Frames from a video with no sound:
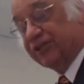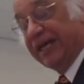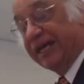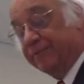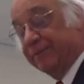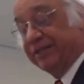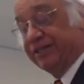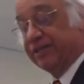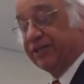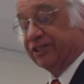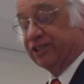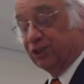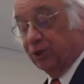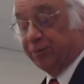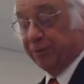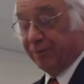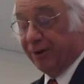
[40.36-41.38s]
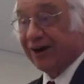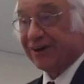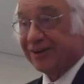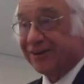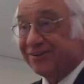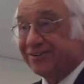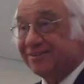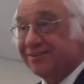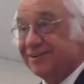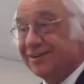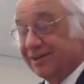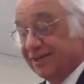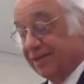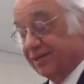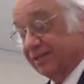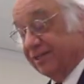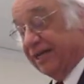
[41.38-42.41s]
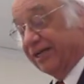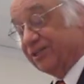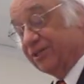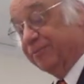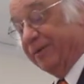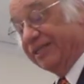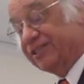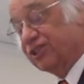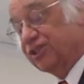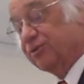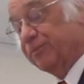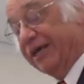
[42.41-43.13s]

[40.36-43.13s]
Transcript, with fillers: take me to the supermarket, not to mention to